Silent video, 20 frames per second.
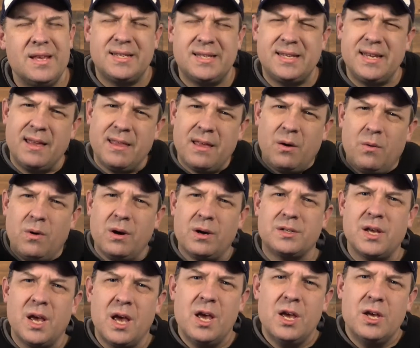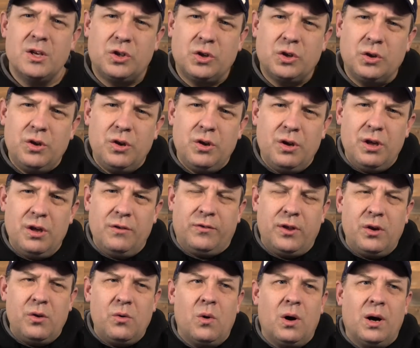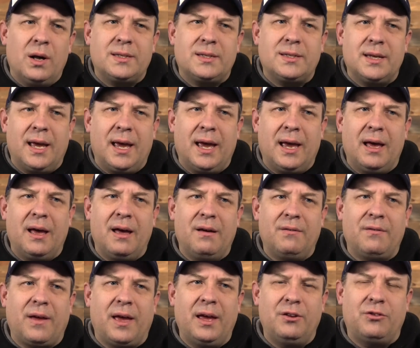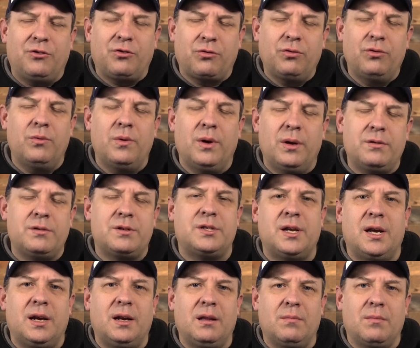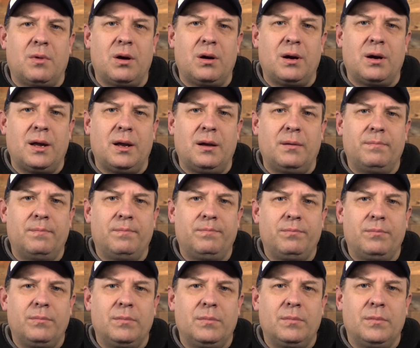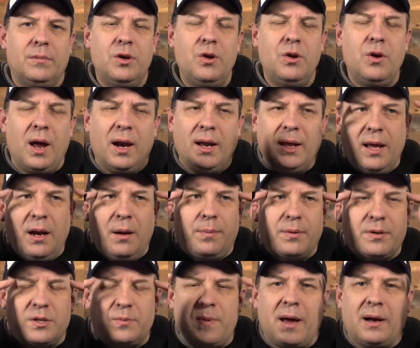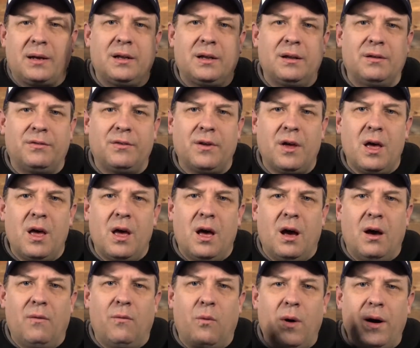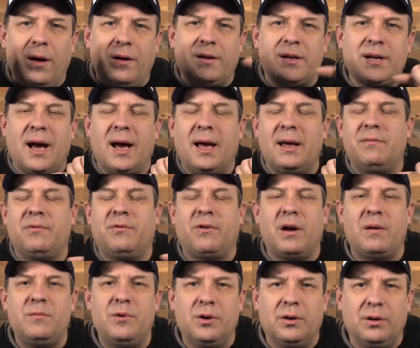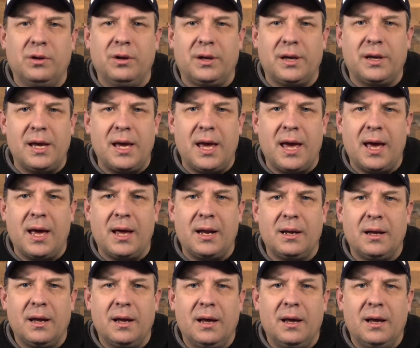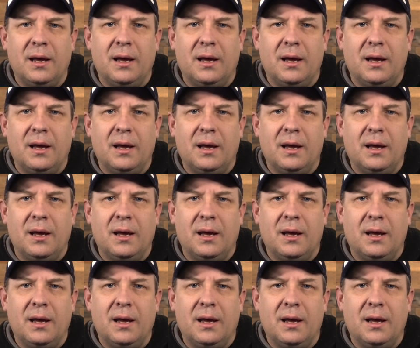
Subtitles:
You see how that works? So if you want to have a true understanding of the market, you got to get a perspective of what time frame you're looking at.